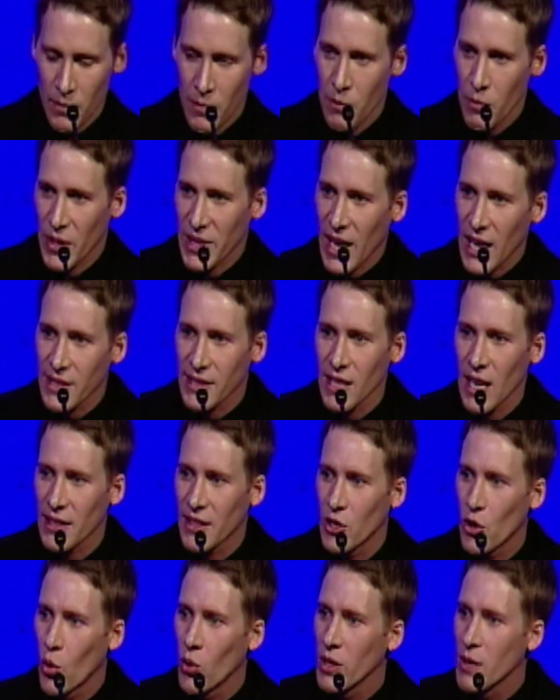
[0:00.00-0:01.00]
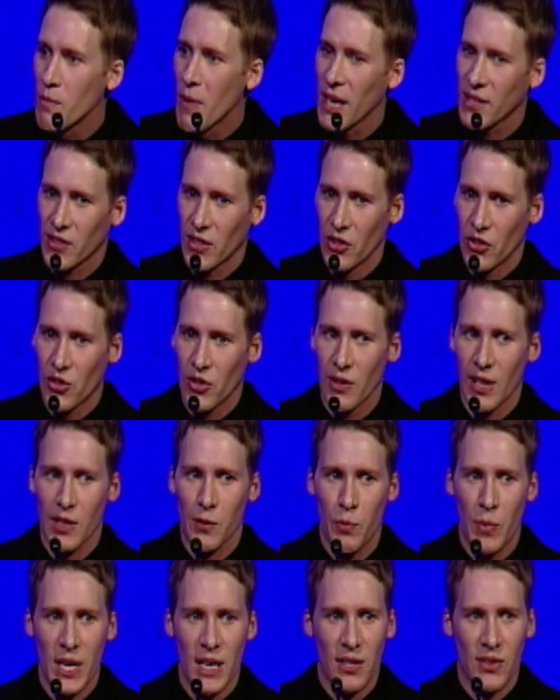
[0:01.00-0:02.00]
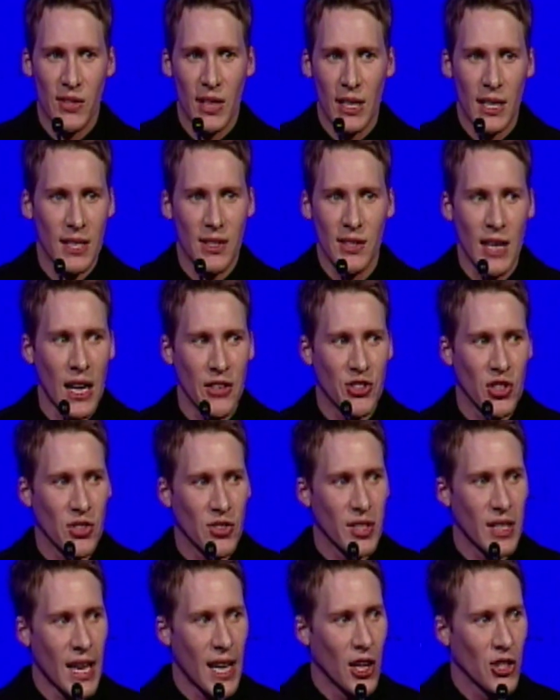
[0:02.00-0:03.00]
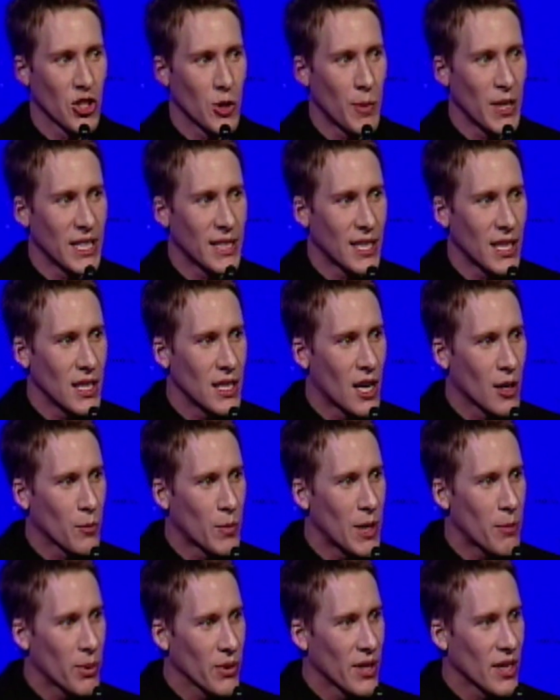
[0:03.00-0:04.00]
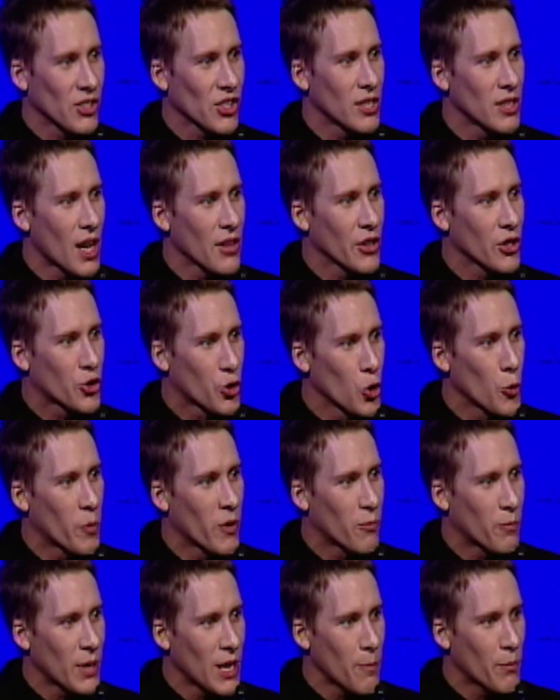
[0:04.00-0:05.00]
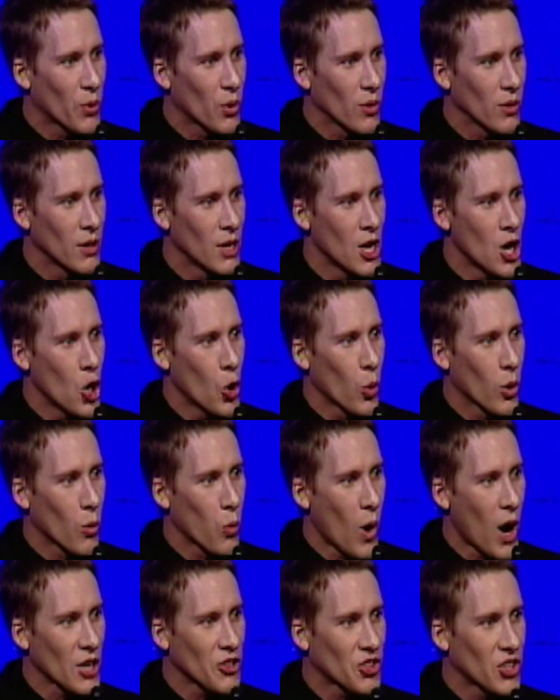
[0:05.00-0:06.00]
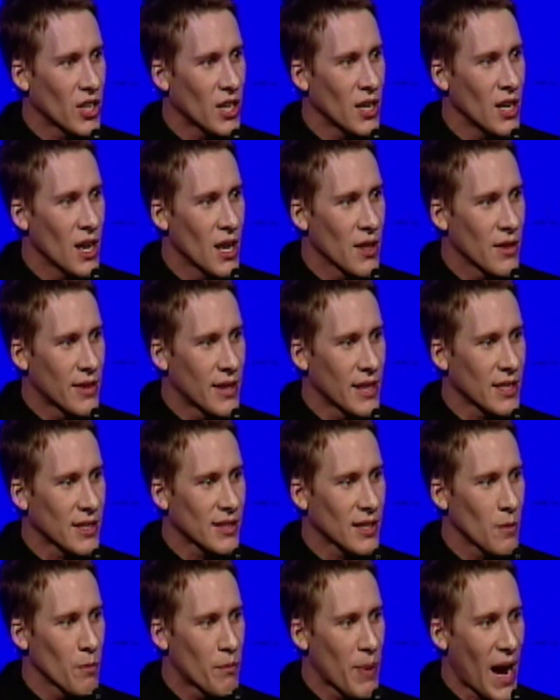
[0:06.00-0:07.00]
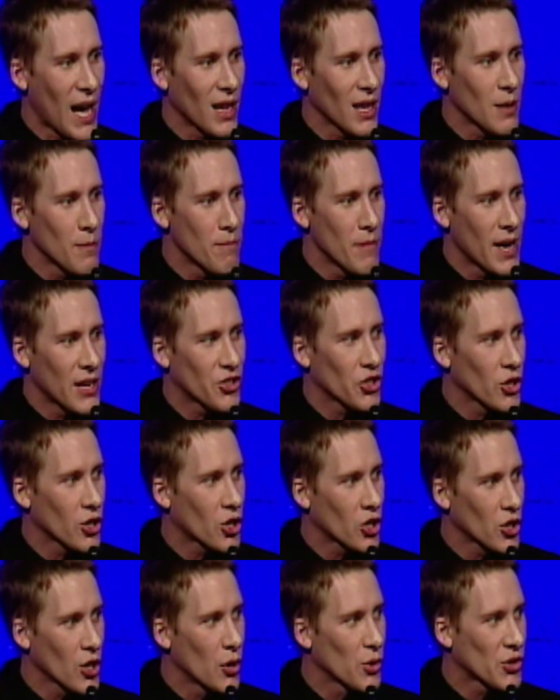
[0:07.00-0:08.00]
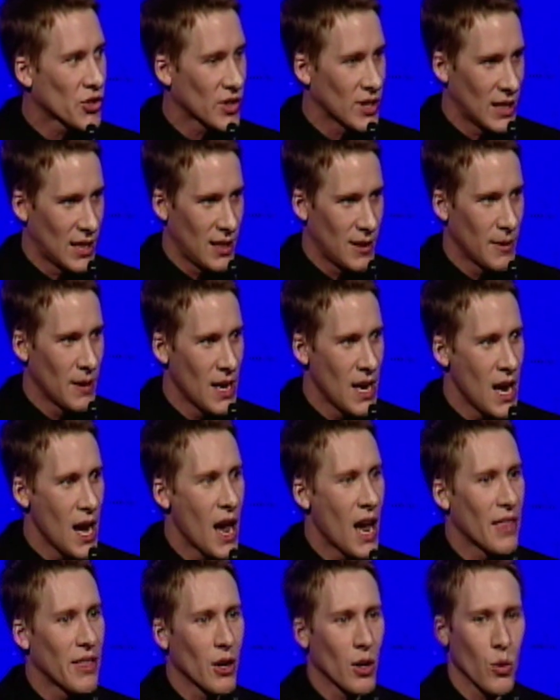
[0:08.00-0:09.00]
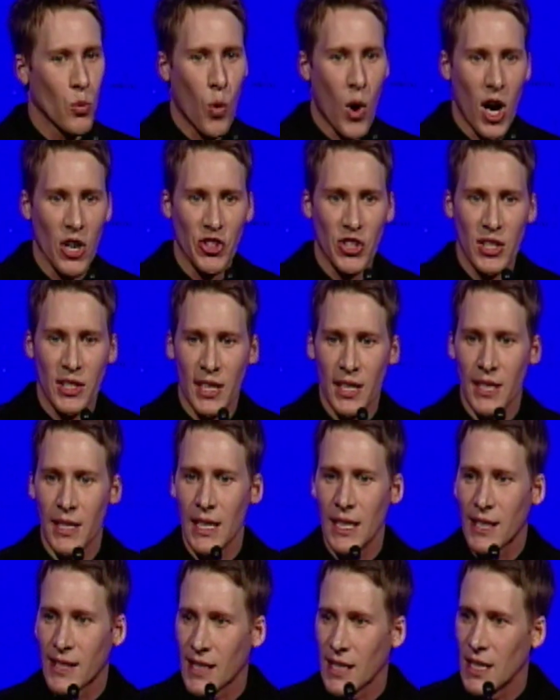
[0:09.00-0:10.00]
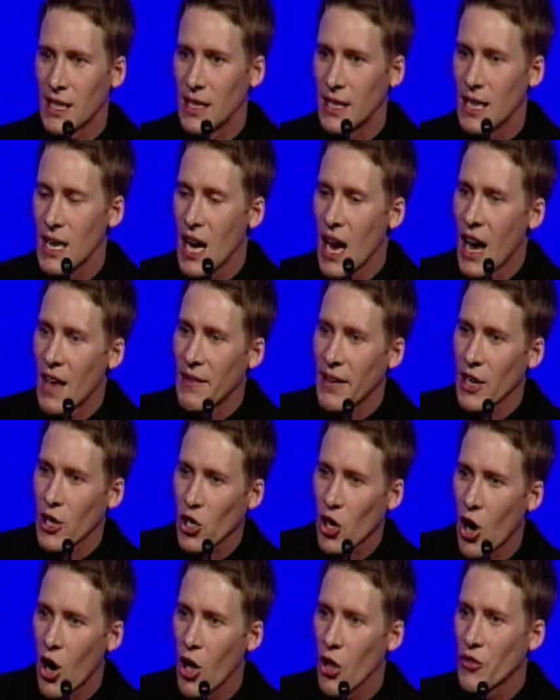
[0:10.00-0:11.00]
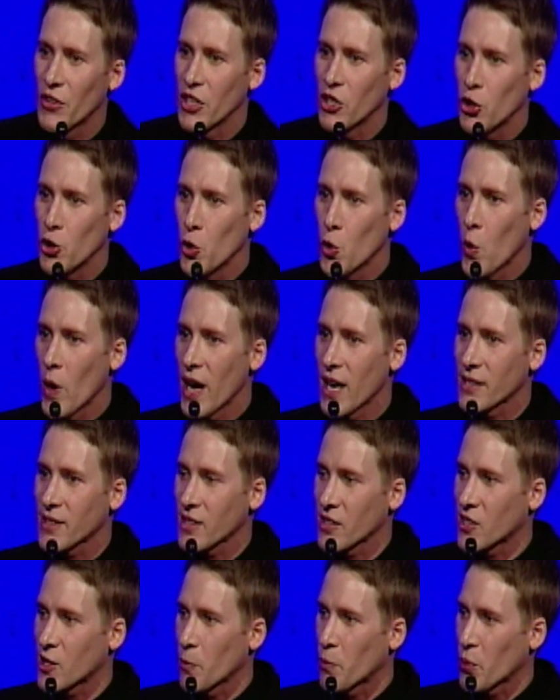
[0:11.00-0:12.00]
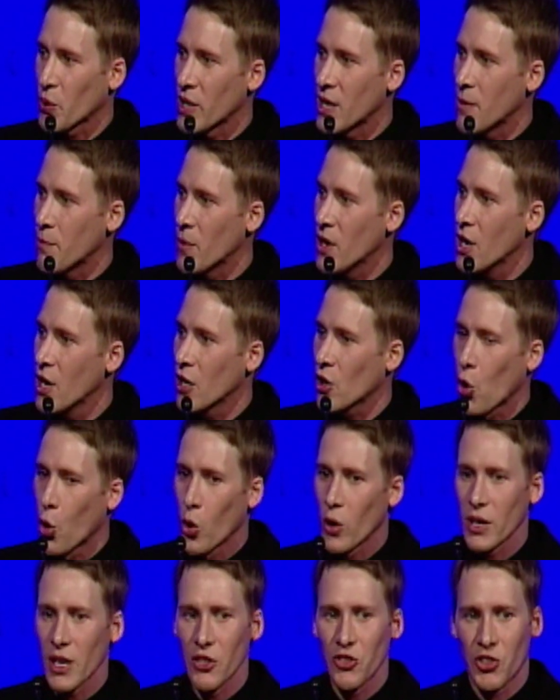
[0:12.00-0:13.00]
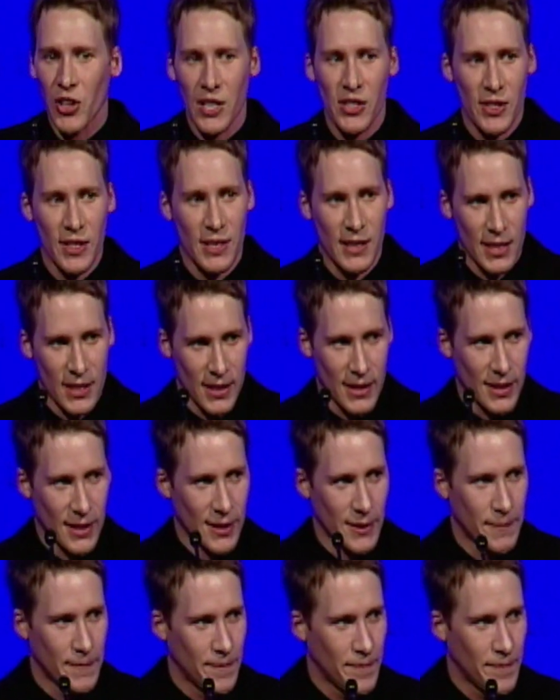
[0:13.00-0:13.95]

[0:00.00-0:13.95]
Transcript: But that's not the only message that's being sent. It's not just to the LGBT young people. There's another group of people who are watching this ballot measure closely. And they're in Washington, D.C., and they are called the U.S. Supreme Court Justices.